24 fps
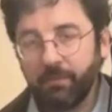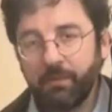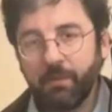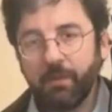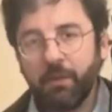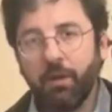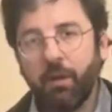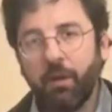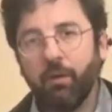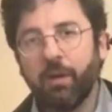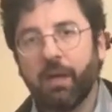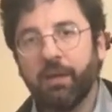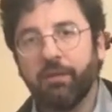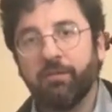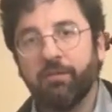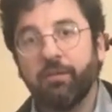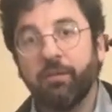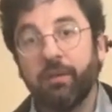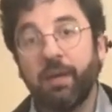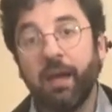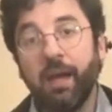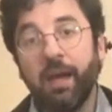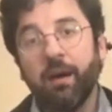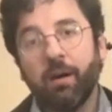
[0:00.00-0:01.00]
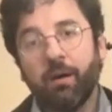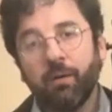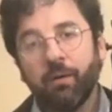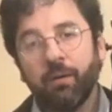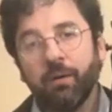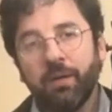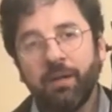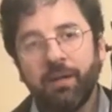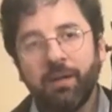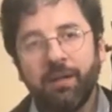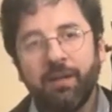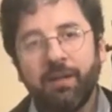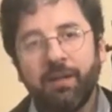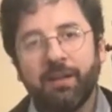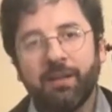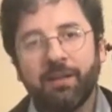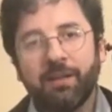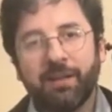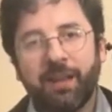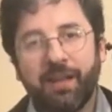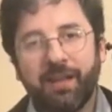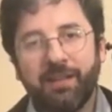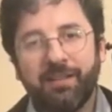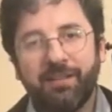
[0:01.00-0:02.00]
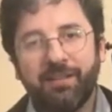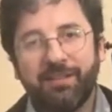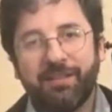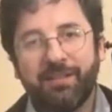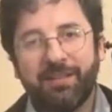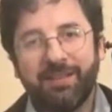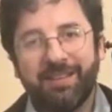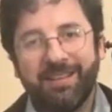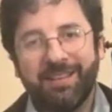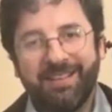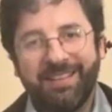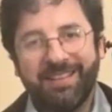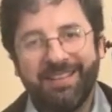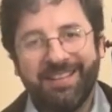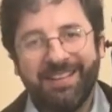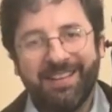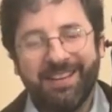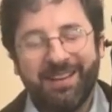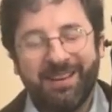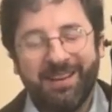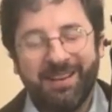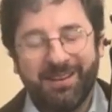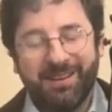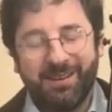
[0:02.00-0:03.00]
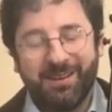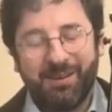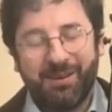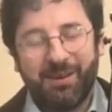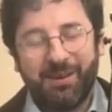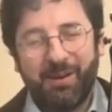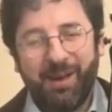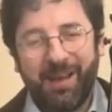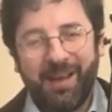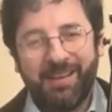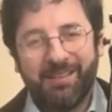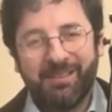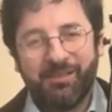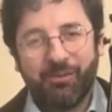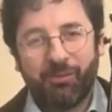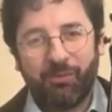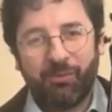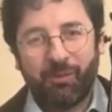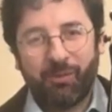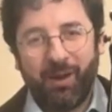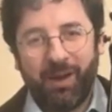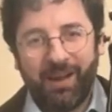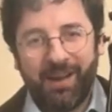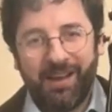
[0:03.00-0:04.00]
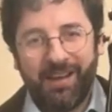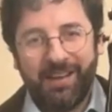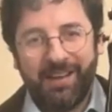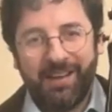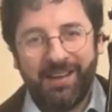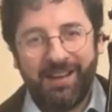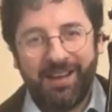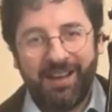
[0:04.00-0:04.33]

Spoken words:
Okay, so now let's go ahead and try